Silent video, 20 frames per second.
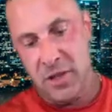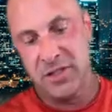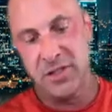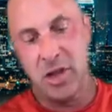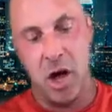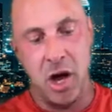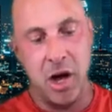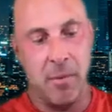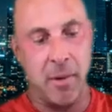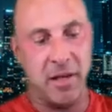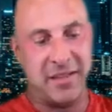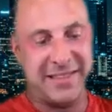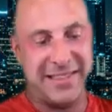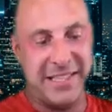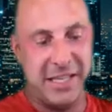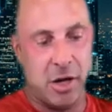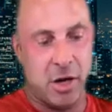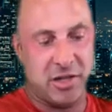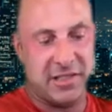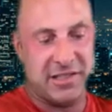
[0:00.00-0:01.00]
We talk
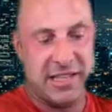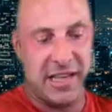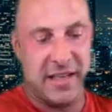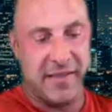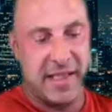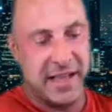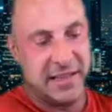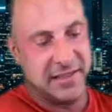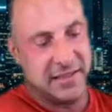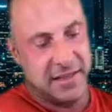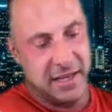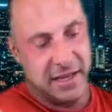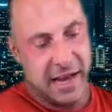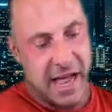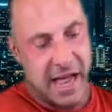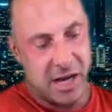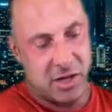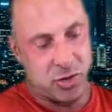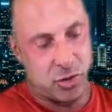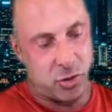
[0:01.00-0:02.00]
about TRT, and that's the
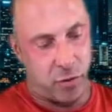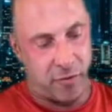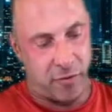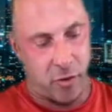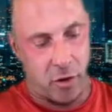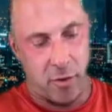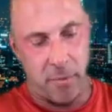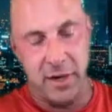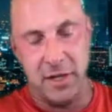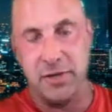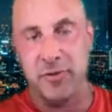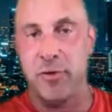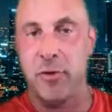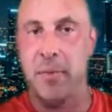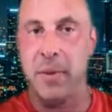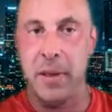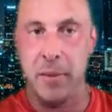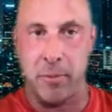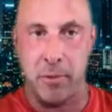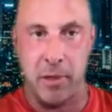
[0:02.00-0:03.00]
natural verbiage
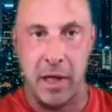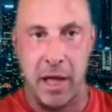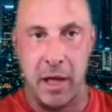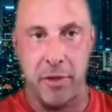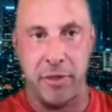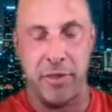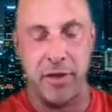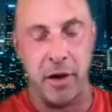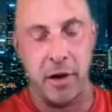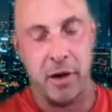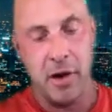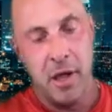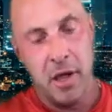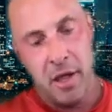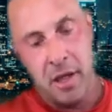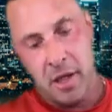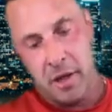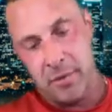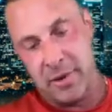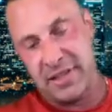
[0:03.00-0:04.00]
for people out there.
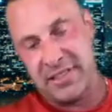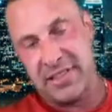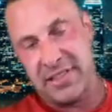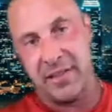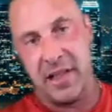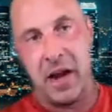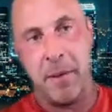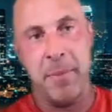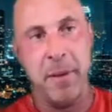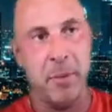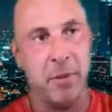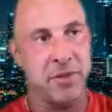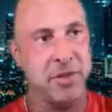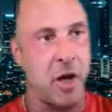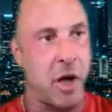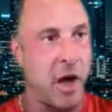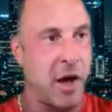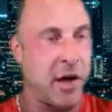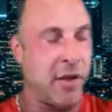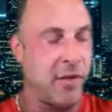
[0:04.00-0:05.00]
And I see a lot of
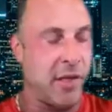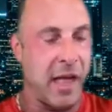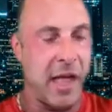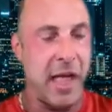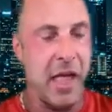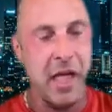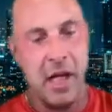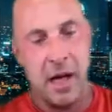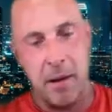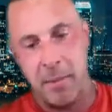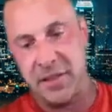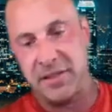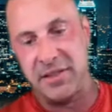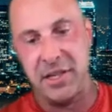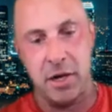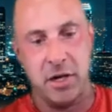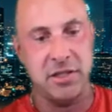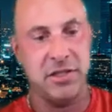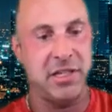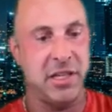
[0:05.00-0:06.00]
people talking like, hey, I'm on
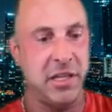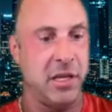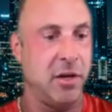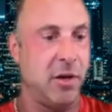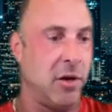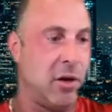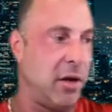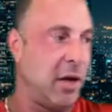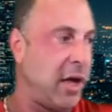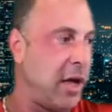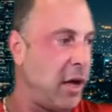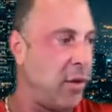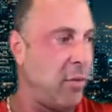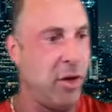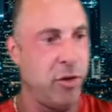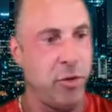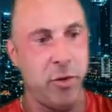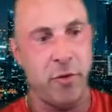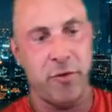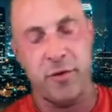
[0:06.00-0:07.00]
TRT, or
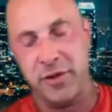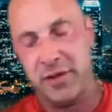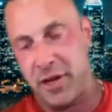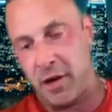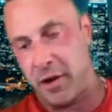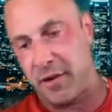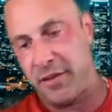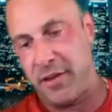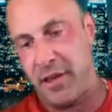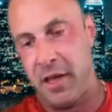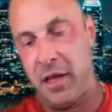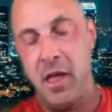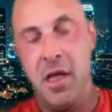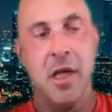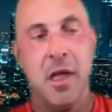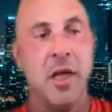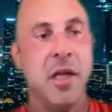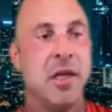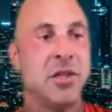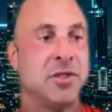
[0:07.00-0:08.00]
hey, what do you do for
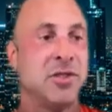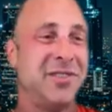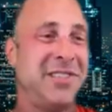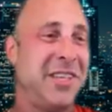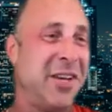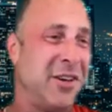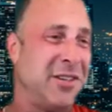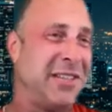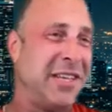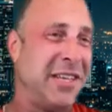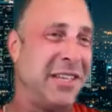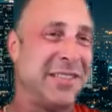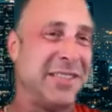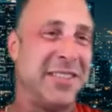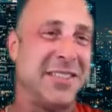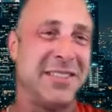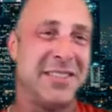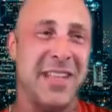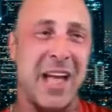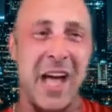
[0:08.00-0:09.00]
TRT? So
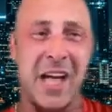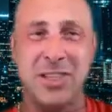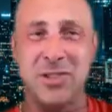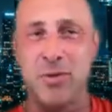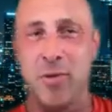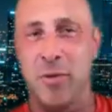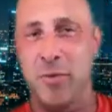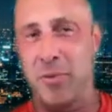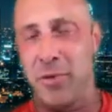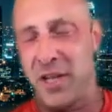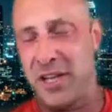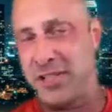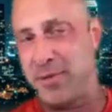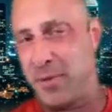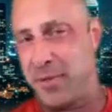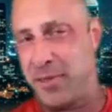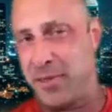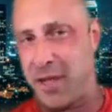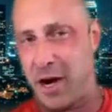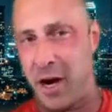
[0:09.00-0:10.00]
TRT is testosterone
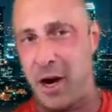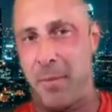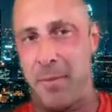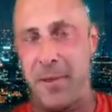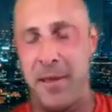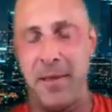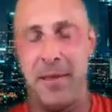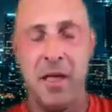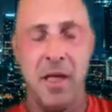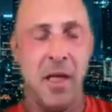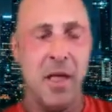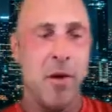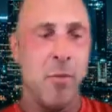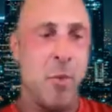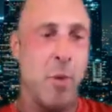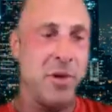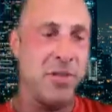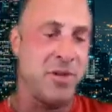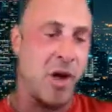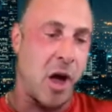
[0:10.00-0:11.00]
replacement therapy.
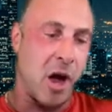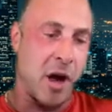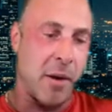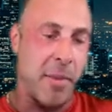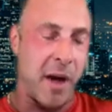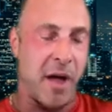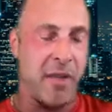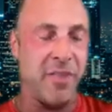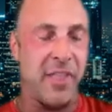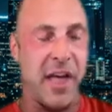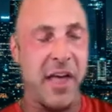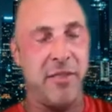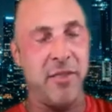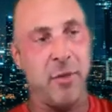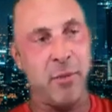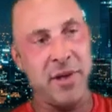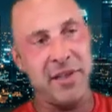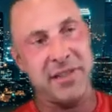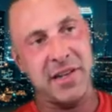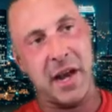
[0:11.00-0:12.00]
When we talk about
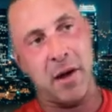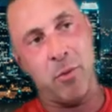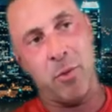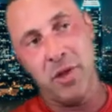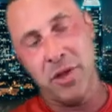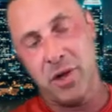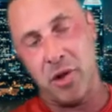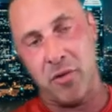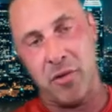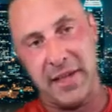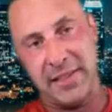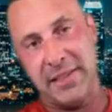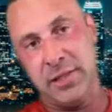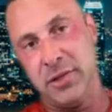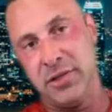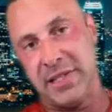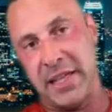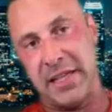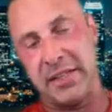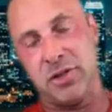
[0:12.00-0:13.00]
that, the reason I really don't
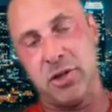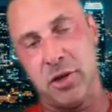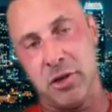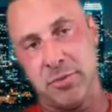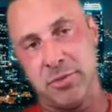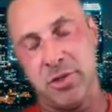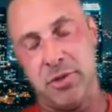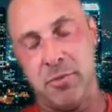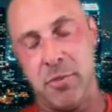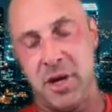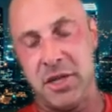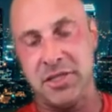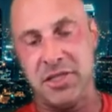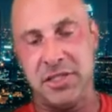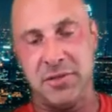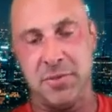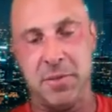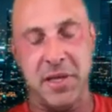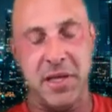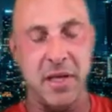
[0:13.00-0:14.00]
like to use that term too
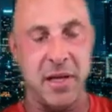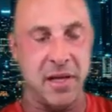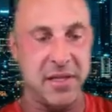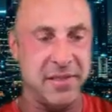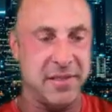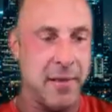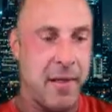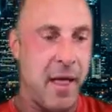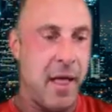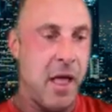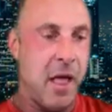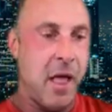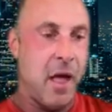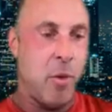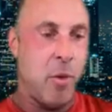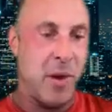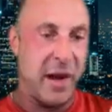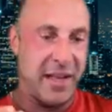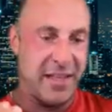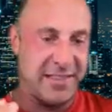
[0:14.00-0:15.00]
much is because
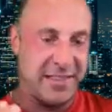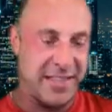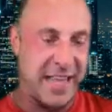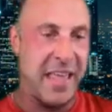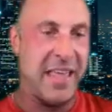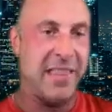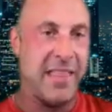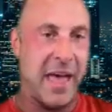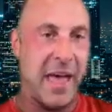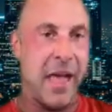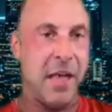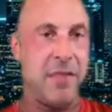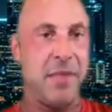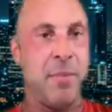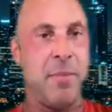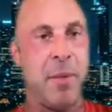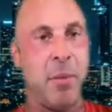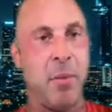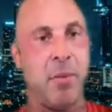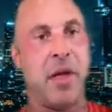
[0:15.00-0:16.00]
when I say
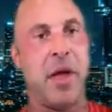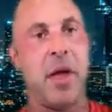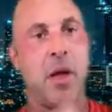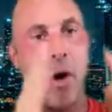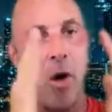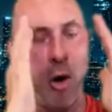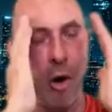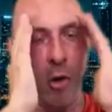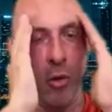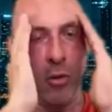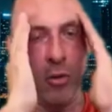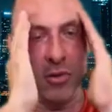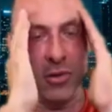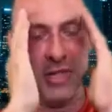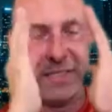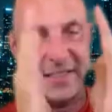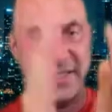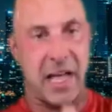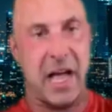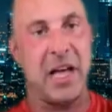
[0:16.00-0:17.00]
that, then people are like, oh,
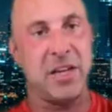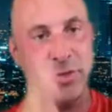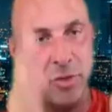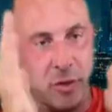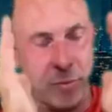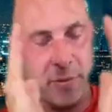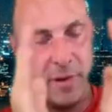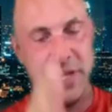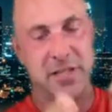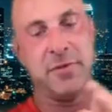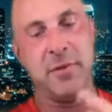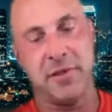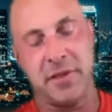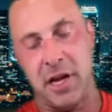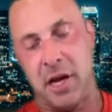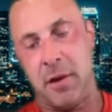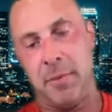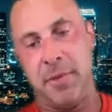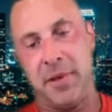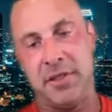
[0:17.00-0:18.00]
testosterone
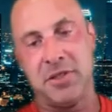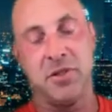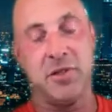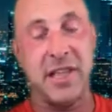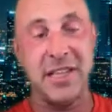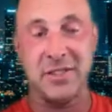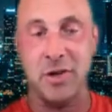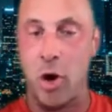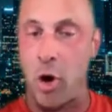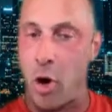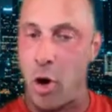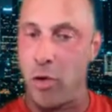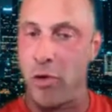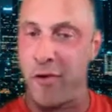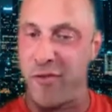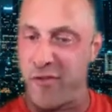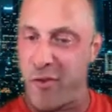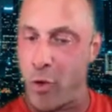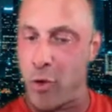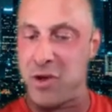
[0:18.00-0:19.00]
replacement therapy. So that's all
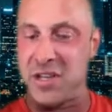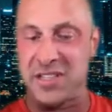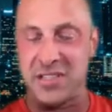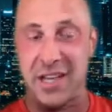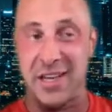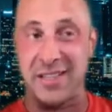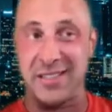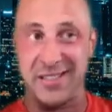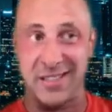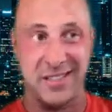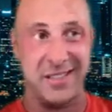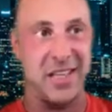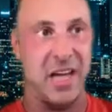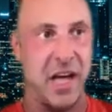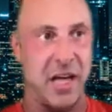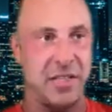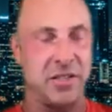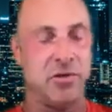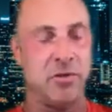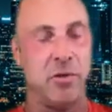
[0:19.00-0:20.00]
they're focused on is
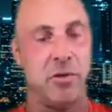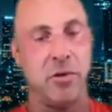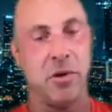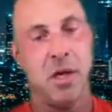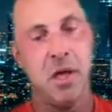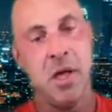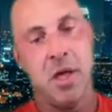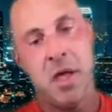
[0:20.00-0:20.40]
testosterone.